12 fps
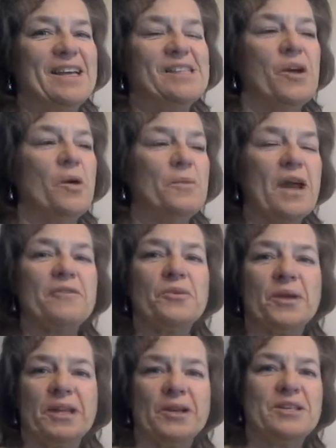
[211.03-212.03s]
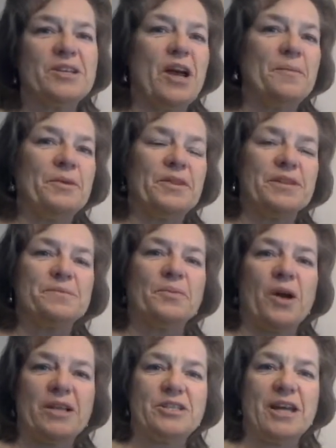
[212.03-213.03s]
So I hope you have a really good time with this
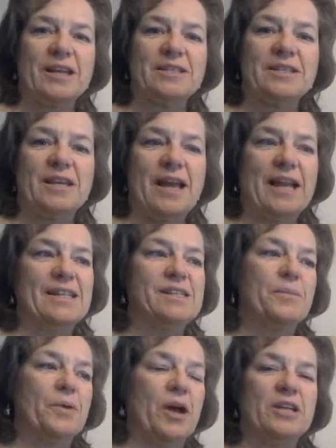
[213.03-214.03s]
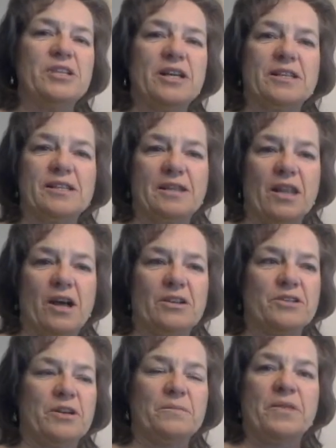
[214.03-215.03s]
project. And it is a project, it's a
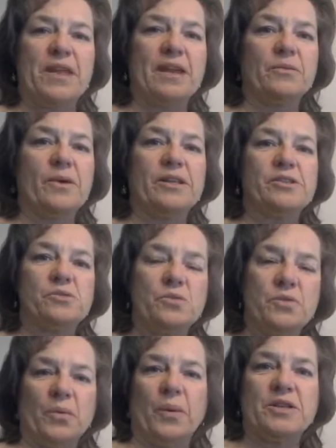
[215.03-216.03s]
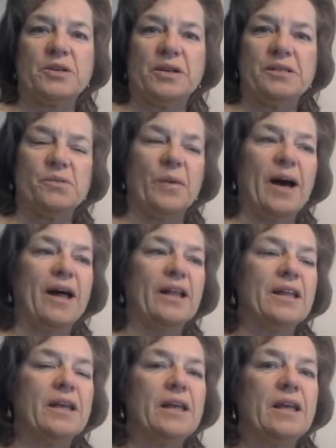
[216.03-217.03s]
long-term thing. It runs through the winter as well.